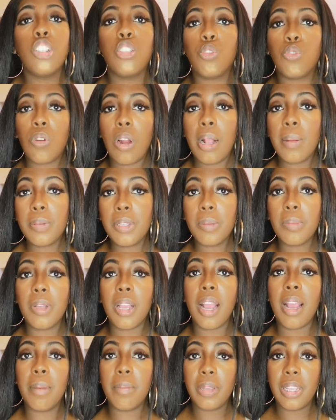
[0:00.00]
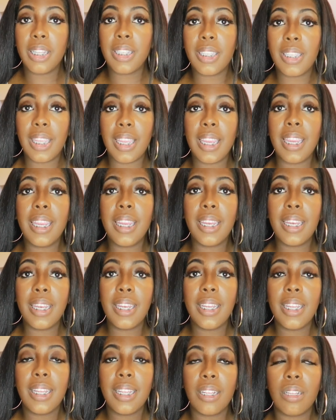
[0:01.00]
drop some comments
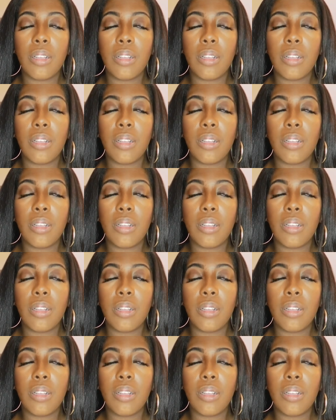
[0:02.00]
in